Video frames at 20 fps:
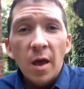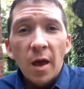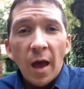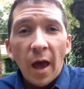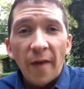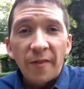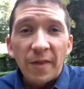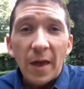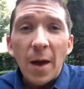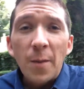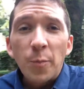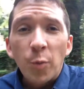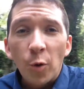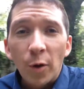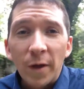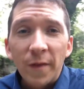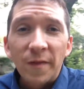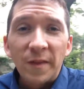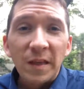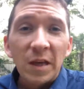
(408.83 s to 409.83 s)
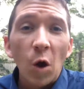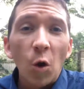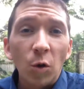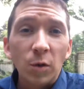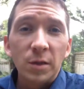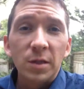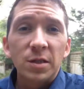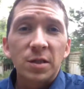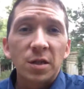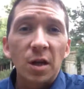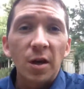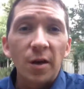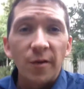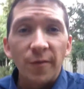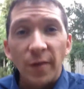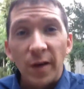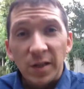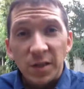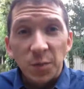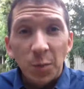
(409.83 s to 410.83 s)
At that point, the oldest
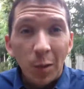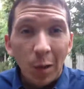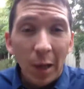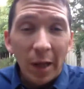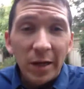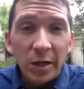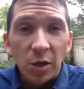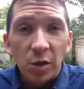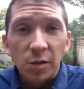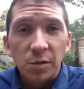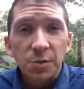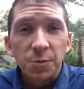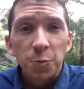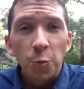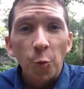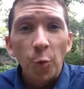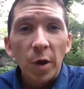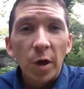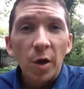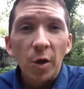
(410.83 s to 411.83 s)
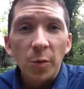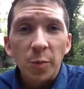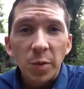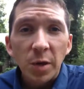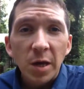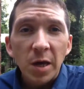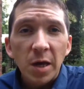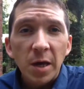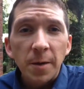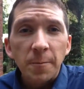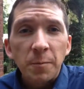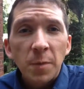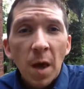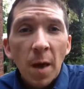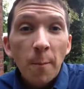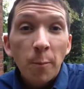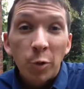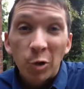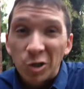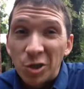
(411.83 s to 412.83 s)
of us millennials will be
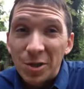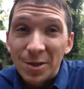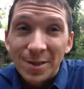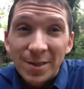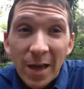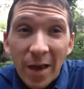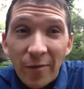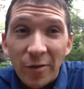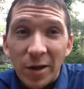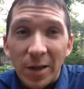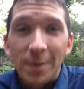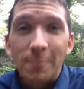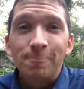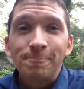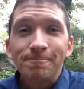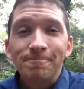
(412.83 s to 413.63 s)
pushing 70.